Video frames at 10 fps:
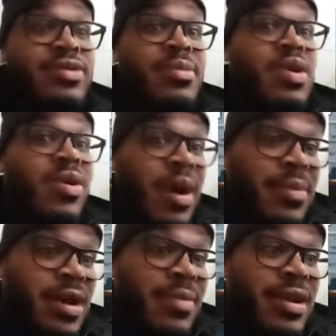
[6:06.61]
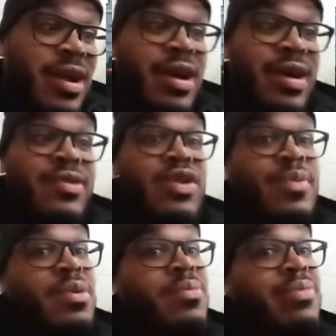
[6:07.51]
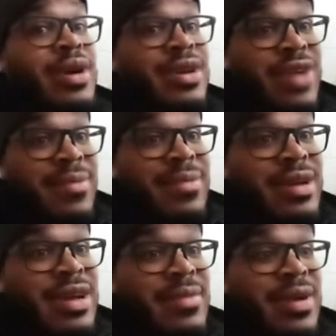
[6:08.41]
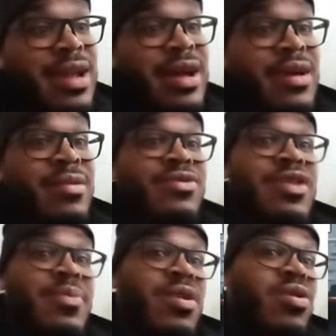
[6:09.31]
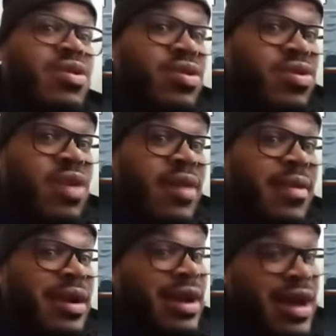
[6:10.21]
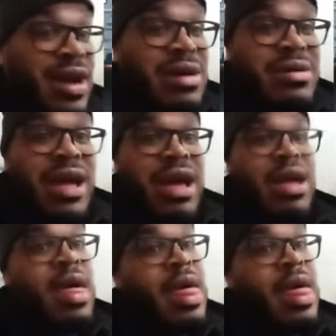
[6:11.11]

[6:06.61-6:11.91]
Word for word: Shin Co-op coming out, Triple Book Drop Rate coming out, Triple Hogyoku out right now. Like,